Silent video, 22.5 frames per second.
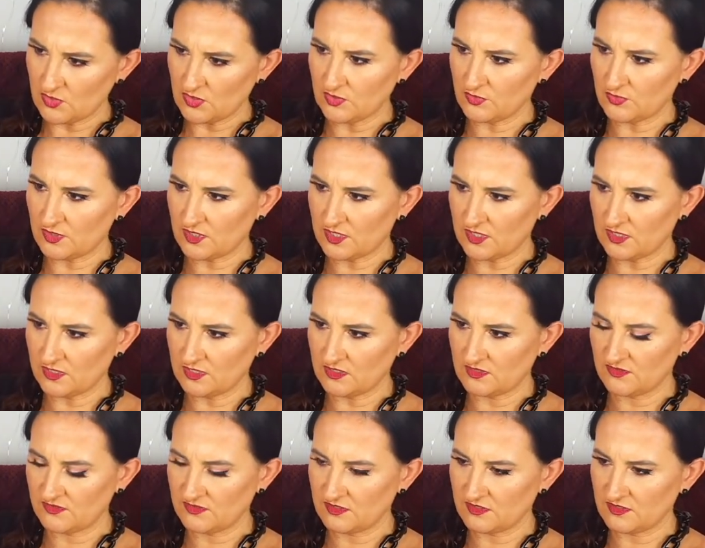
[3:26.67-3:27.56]
Okay, I
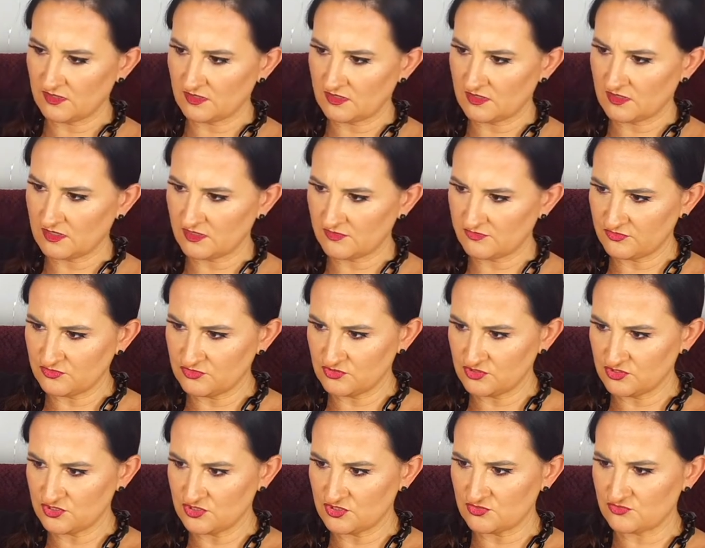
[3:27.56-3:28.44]
think I have to
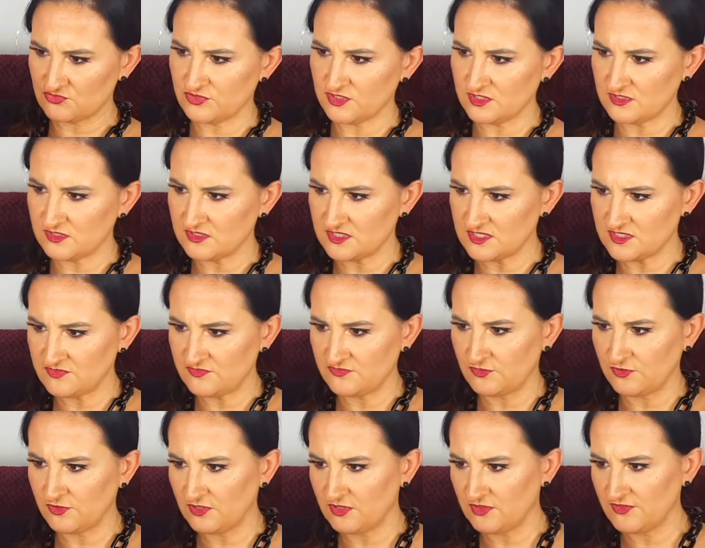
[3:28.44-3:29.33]
just ruin this
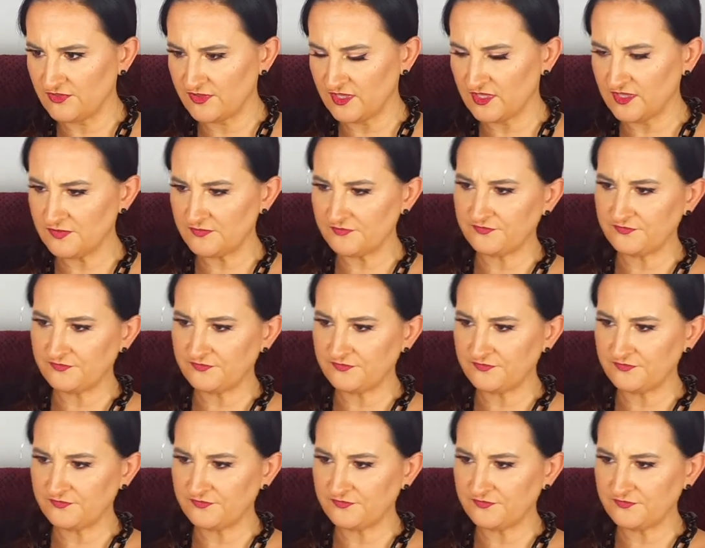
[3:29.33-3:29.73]
foil thing.